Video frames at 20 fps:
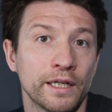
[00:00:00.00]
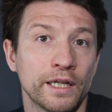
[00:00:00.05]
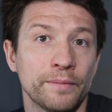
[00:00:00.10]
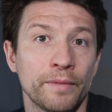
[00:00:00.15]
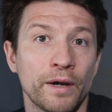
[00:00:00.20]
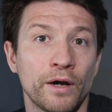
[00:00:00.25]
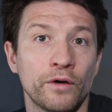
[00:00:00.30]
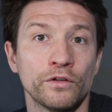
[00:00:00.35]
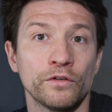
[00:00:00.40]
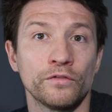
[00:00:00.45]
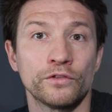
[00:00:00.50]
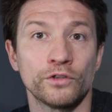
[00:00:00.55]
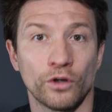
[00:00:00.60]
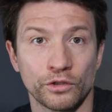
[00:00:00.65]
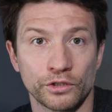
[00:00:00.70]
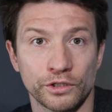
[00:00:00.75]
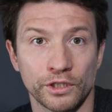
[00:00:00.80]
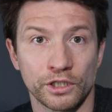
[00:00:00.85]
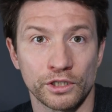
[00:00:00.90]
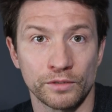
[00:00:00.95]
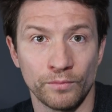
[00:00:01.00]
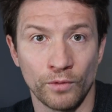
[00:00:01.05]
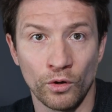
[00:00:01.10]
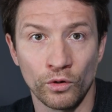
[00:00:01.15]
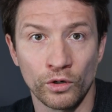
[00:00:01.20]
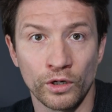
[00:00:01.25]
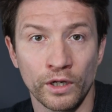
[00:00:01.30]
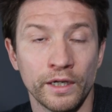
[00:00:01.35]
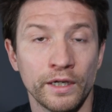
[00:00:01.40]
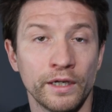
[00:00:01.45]
and amount of toxic
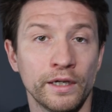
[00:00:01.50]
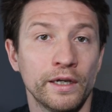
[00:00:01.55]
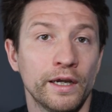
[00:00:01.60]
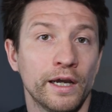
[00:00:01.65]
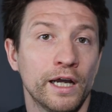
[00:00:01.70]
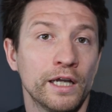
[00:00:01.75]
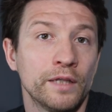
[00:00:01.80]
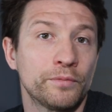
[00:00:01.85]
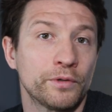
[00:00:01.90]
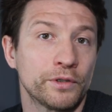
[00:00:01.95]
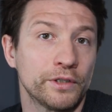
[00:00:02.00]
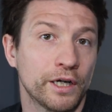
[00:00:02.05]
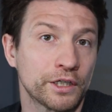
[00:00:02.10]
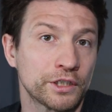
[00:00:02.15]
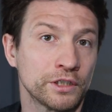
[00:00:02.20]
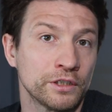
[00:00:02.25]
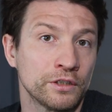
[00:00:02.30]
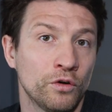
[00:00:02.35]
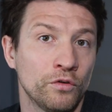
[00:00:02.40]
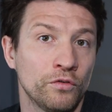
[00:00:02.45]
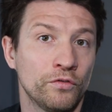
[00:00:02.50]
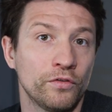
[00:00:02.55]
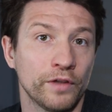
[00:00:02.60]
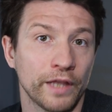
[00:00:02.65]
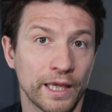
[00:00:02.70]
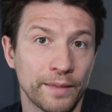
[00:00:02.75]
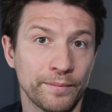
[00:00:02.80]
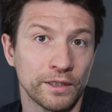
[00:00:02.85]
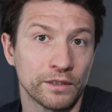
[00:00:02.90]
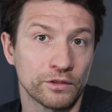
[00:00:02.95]
smoke and production of
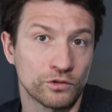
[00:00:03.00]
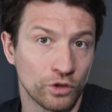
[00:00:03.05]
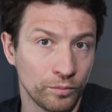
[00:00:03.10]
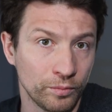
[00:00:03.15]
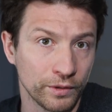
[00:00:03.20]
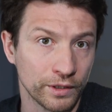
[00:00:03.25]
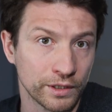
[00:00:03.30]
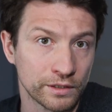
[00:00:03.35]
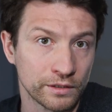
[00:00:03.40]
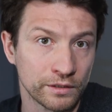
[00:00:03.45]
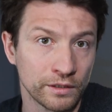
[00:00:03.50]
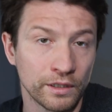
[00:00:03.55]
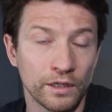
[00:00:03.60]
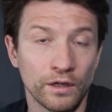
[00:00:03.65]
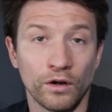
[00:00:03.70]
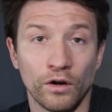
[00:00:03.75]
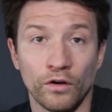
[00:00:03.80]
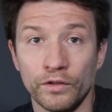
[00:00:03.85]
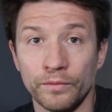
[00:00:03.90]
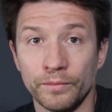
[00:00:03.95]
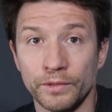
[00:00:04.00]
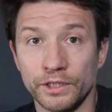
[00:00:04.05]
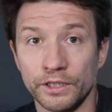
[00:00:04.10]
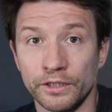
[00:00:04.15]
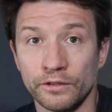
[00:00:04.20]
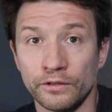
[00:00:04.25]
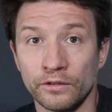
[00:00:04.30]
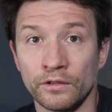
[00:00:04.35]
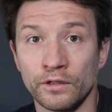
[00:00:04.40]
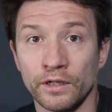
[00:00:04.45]
flaming droplets of the
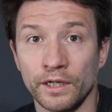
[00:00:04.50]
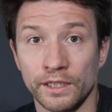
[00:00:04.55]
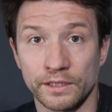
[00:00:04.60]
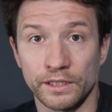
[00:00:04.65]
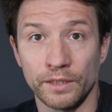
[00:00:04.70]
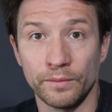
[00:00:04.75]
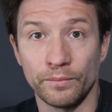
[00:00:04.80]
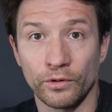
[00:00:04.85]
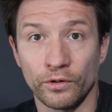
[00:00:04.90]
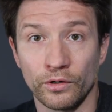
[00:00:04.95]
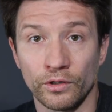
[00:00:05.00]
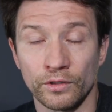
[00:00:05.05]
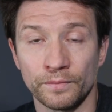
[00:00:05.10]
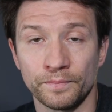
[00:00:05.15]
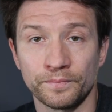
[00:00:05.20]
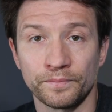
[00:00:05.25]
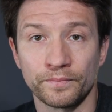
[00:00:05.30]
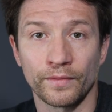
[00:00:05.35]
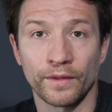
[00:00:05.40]
material as they burn.